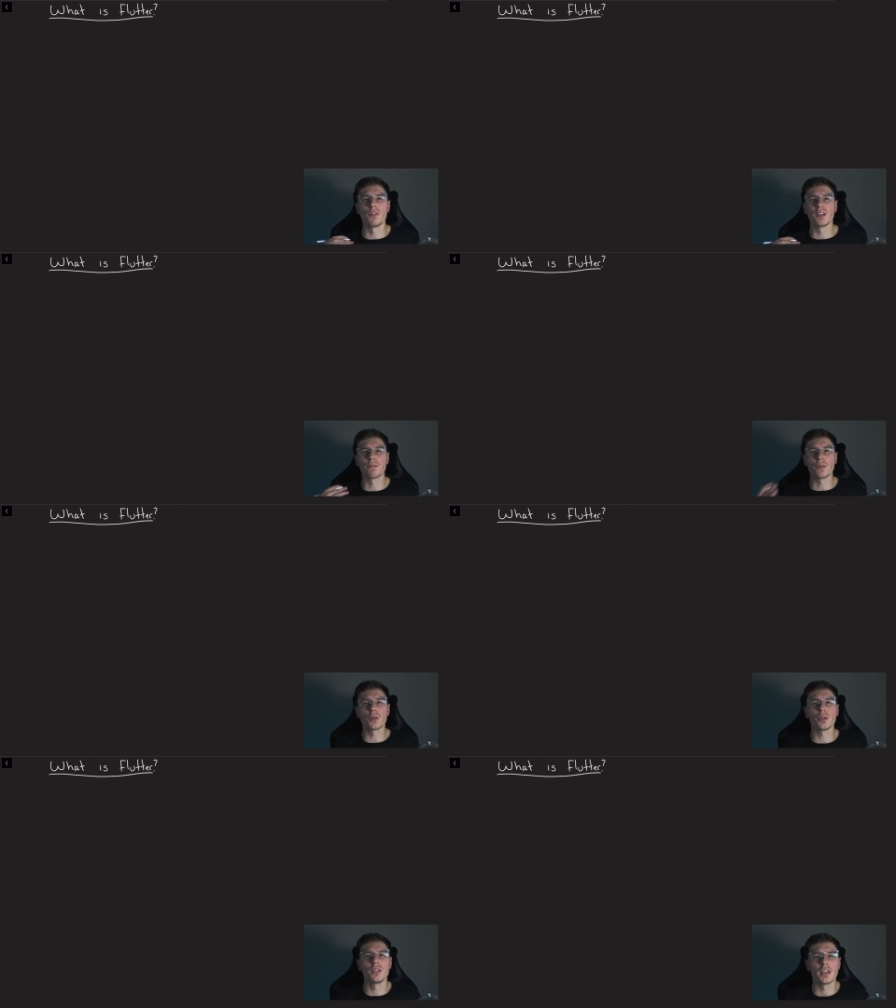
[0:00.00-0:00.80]
move any
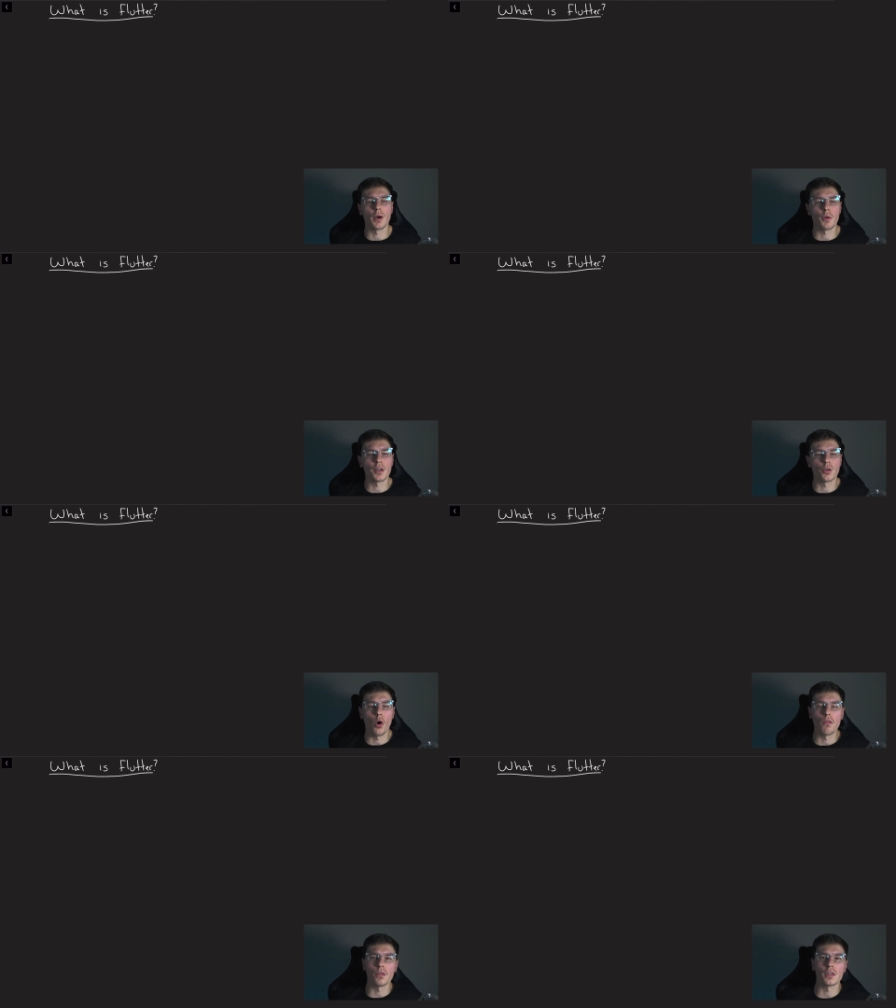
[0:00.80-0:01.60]
further, I want to
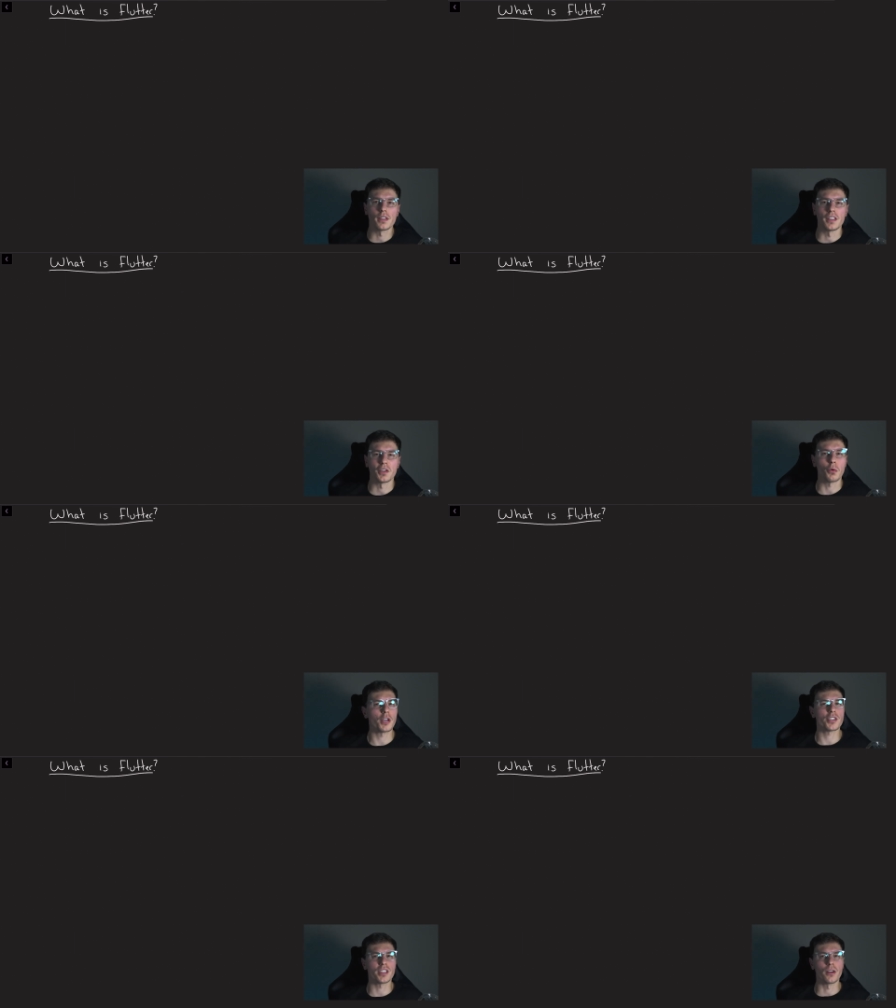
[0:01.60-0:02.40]
go over the
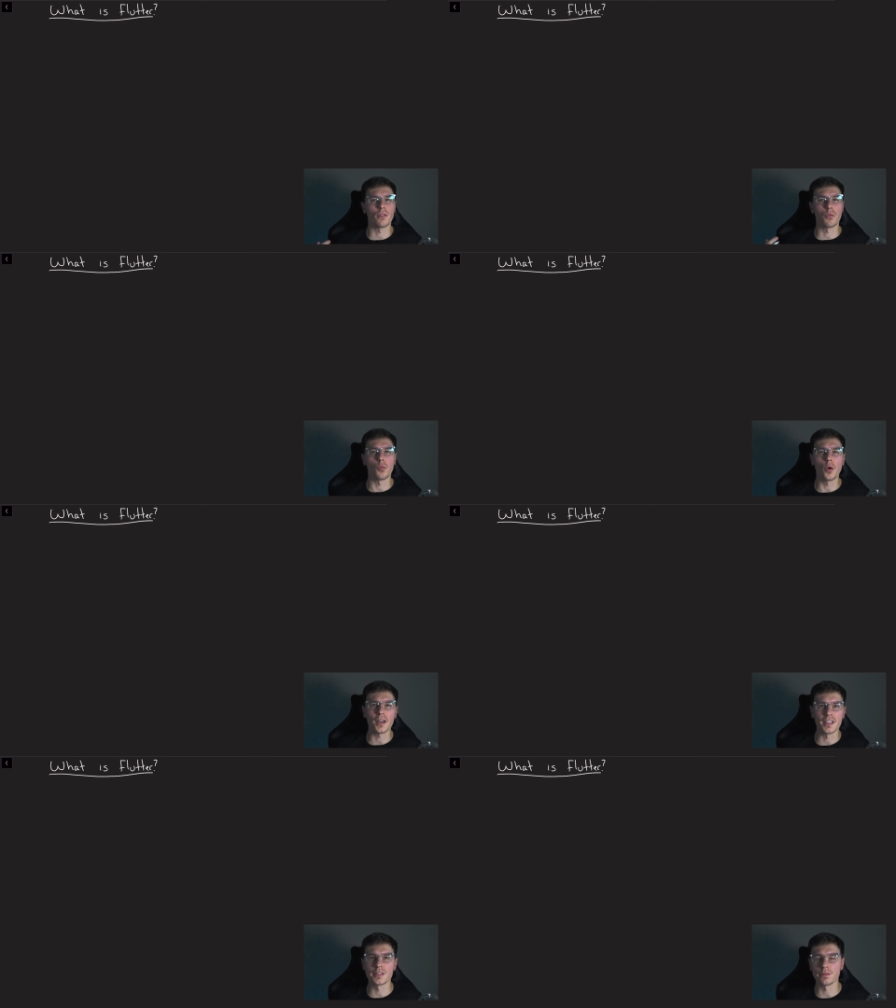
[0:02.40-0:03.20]
question of
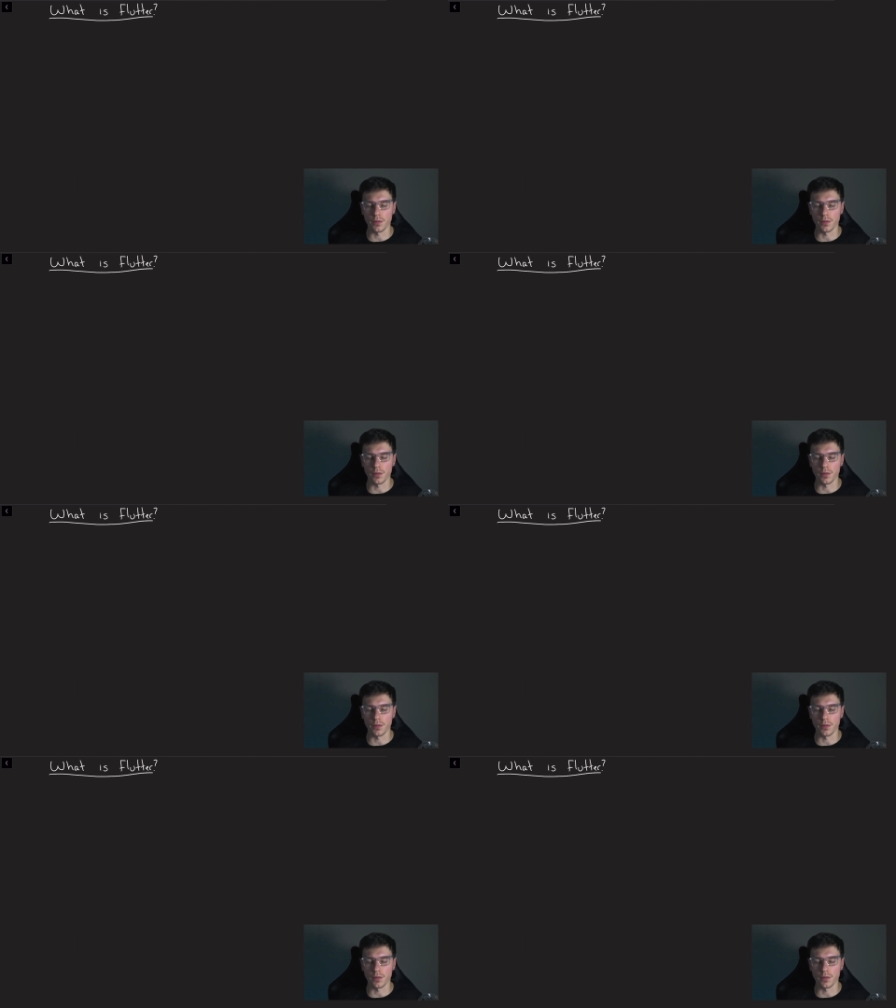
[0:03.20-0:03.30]
what is